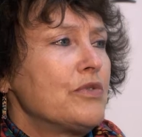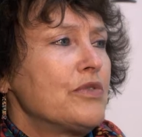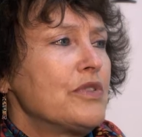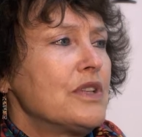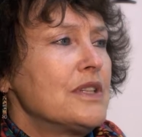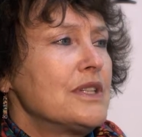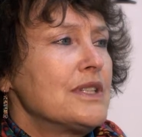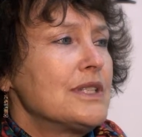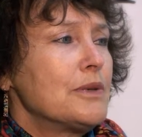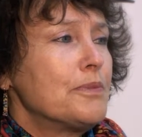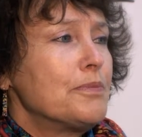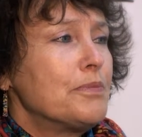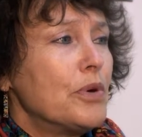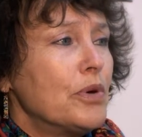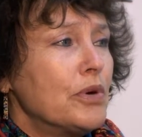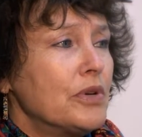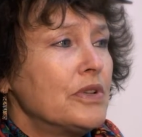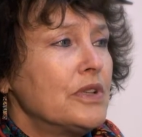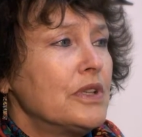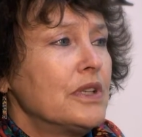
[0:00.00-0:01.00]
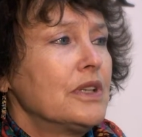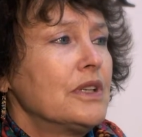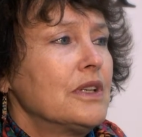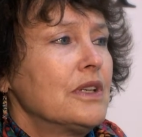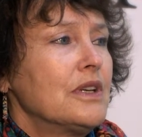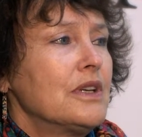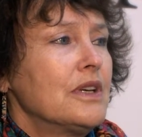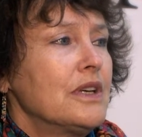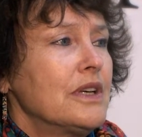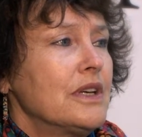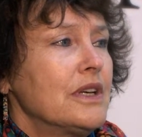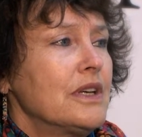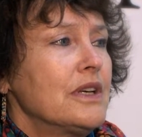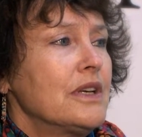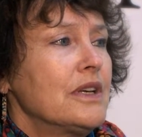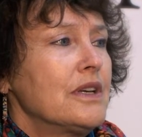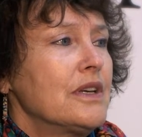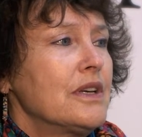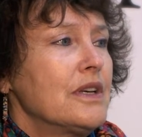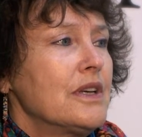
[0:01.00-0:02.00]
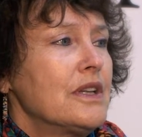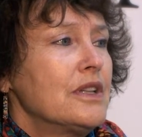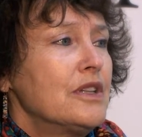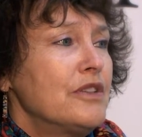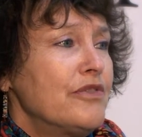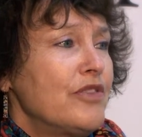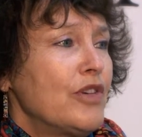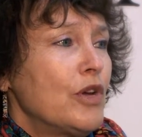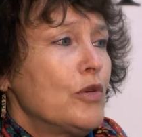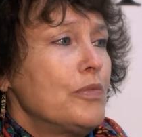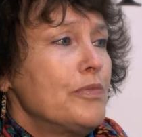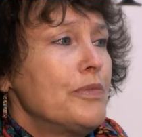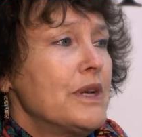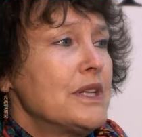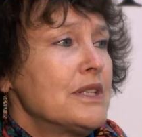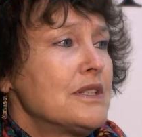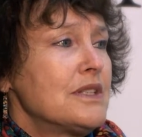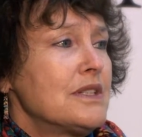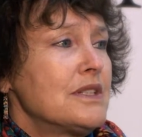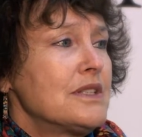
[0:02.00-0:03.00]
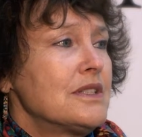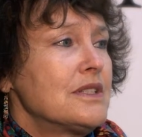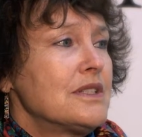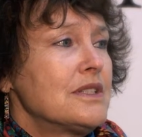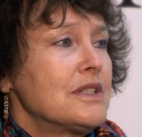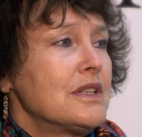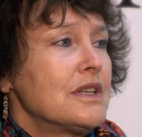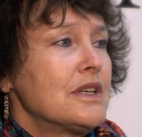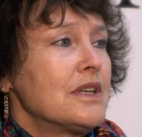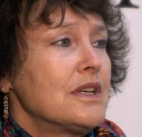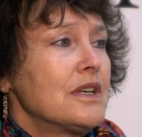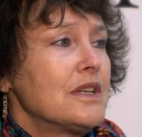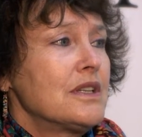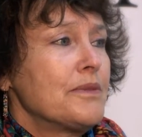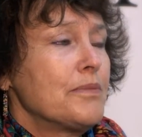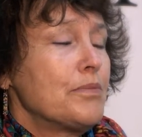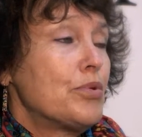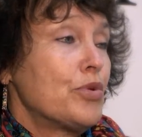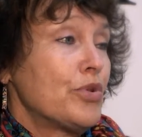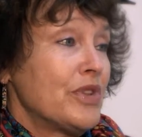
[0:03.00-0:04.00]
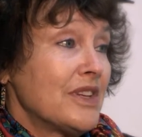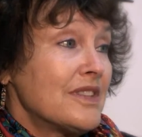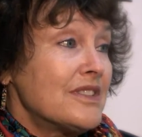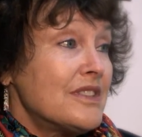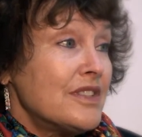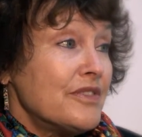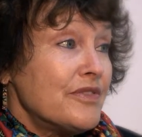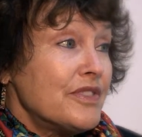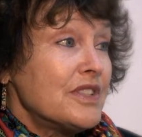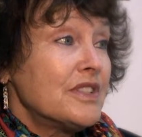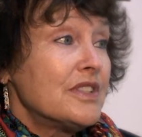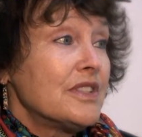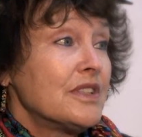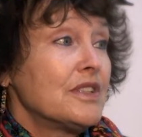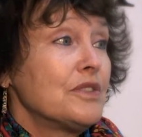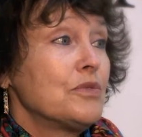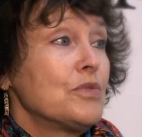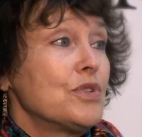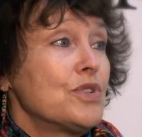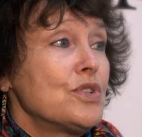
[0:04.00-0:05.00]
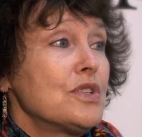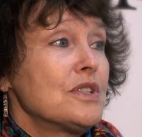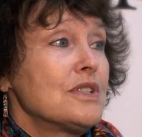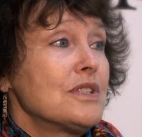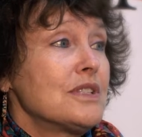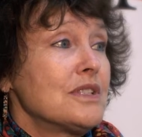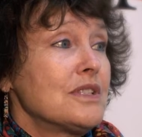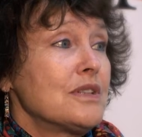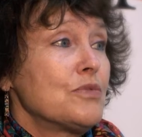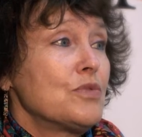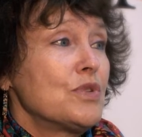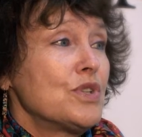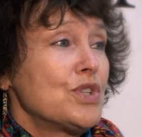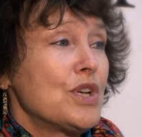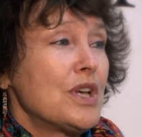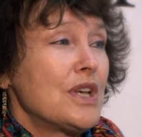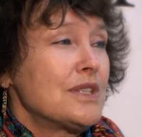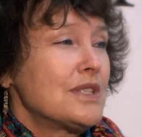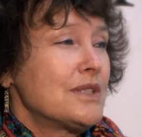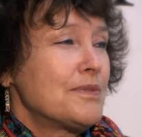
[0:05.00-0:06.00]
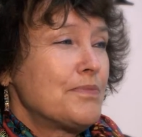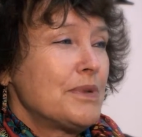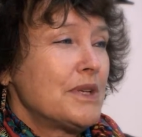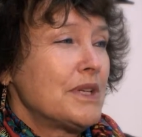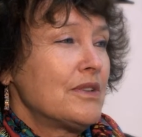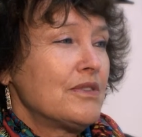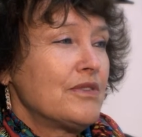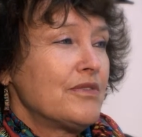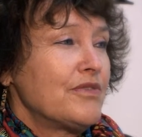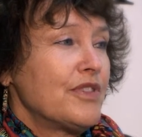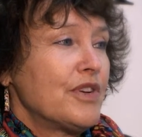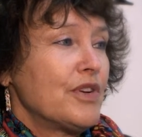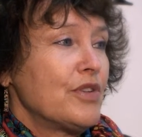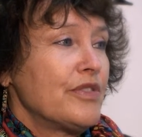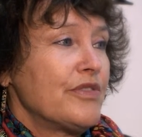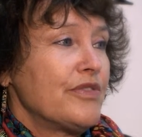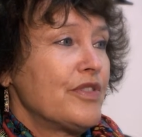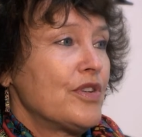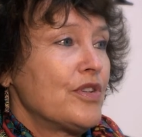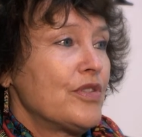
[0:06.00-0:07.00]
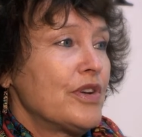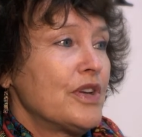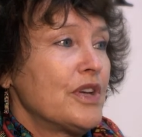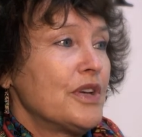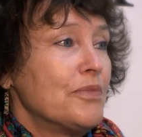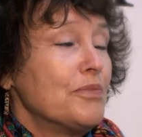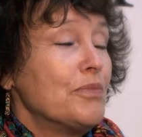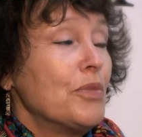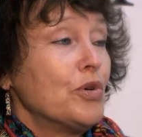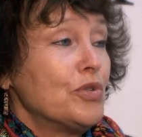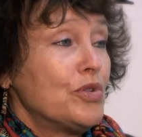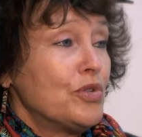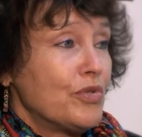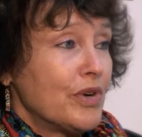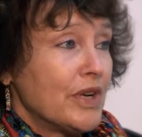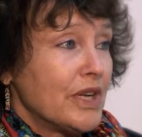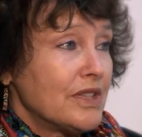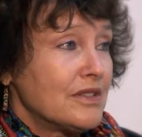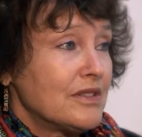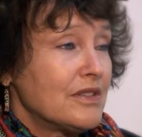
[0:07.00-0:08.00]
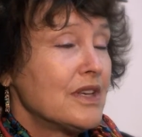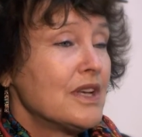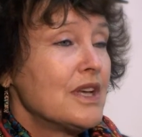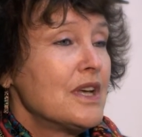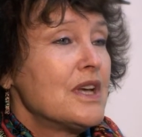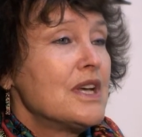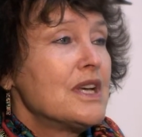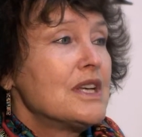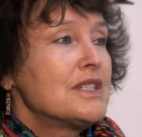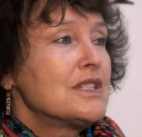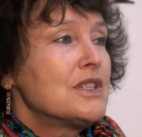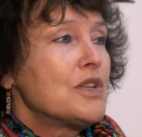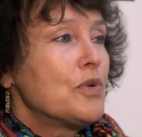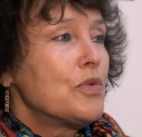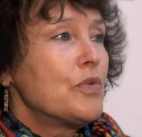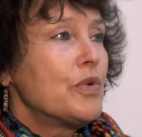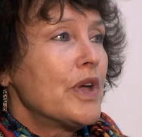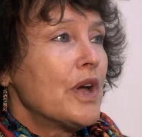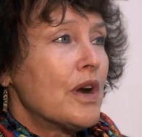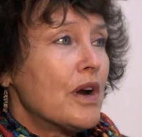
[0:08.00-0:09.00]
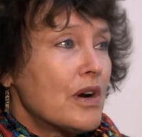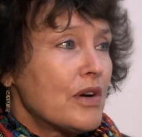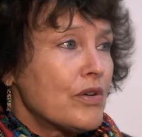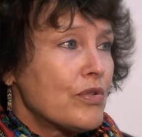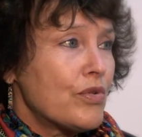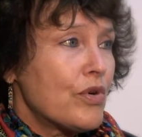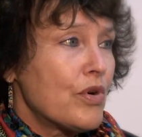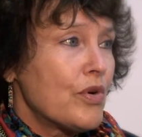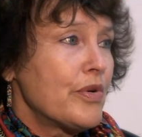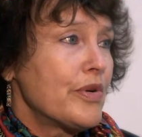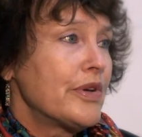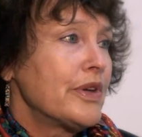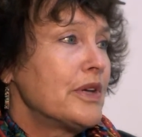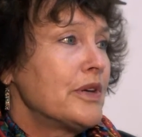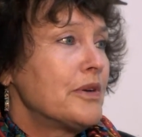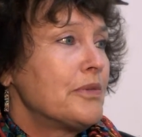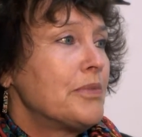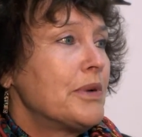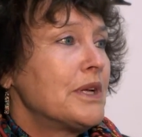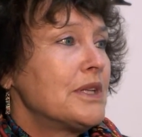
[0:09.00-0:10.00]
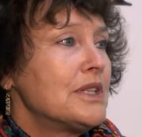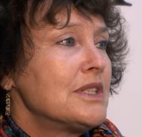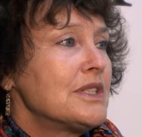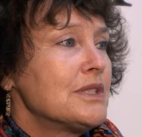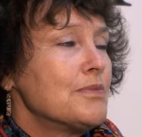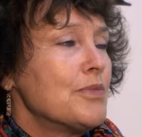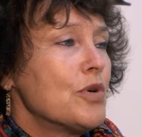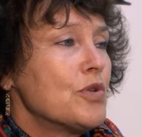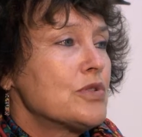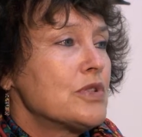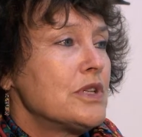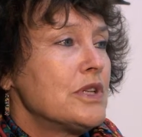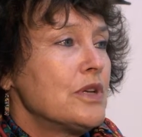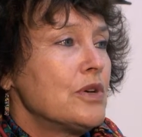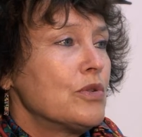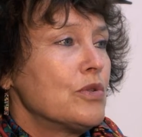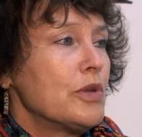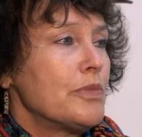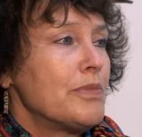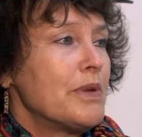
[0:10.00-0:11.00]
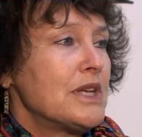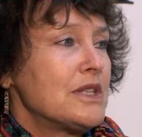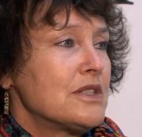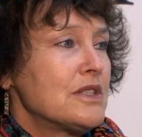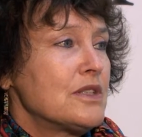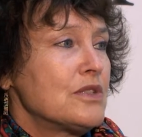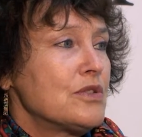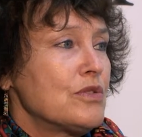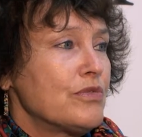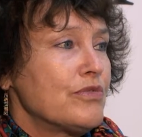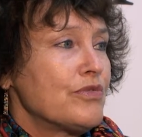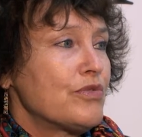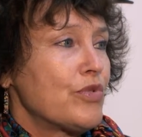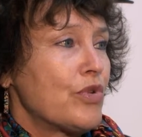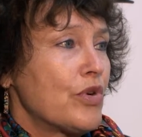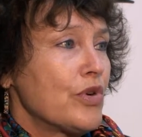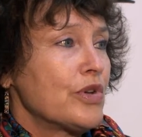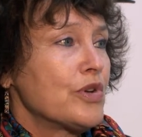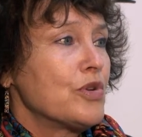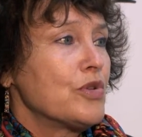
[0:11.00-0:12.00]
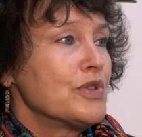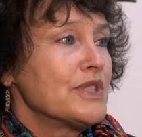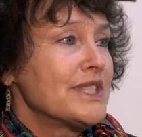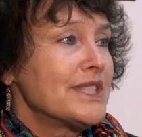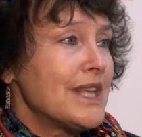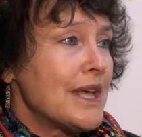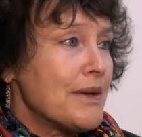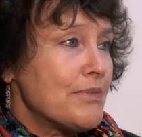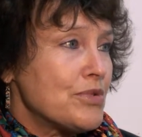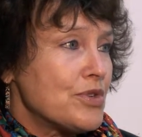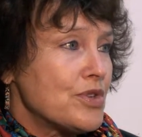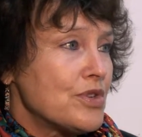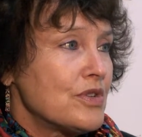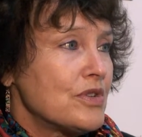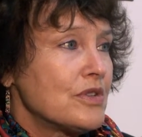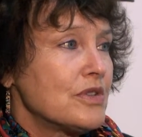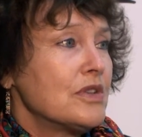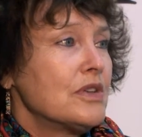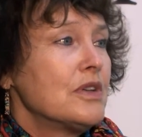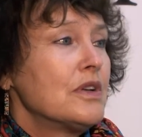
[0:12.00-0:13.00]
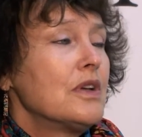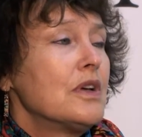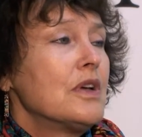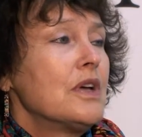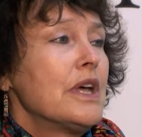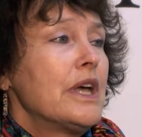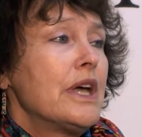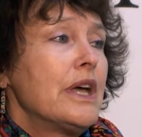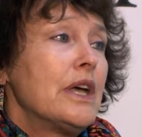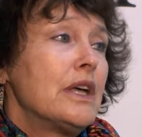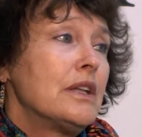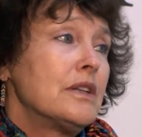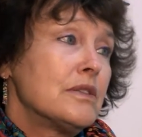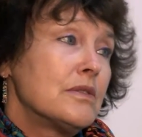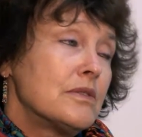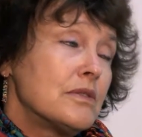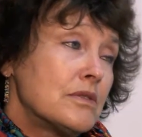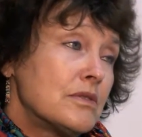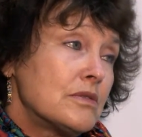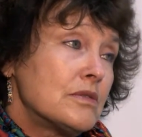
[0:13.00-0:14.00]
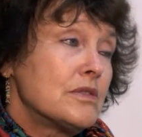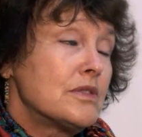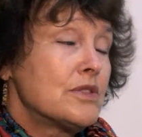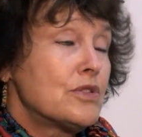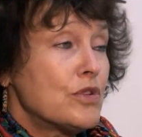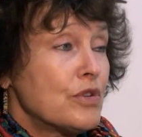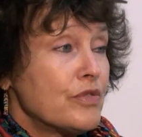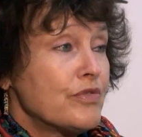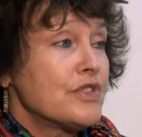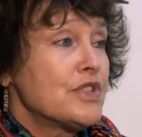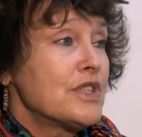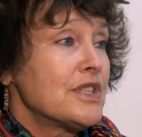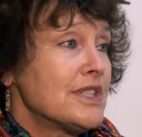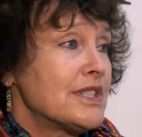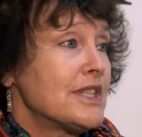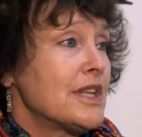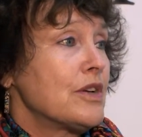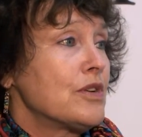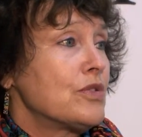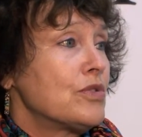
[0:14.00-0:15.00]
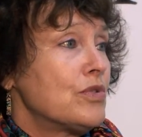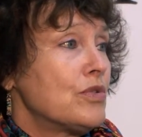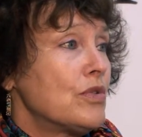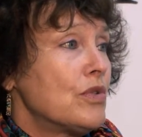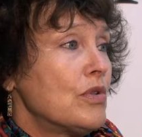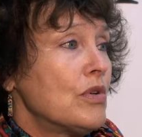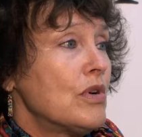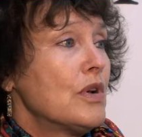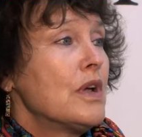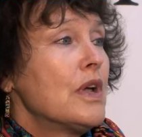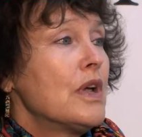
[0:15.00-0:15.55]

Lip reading: of the disappointing developments is productivity, which has been very, very moderate. So we are growing, but it's mostly on the basis of growing consumption and services sector.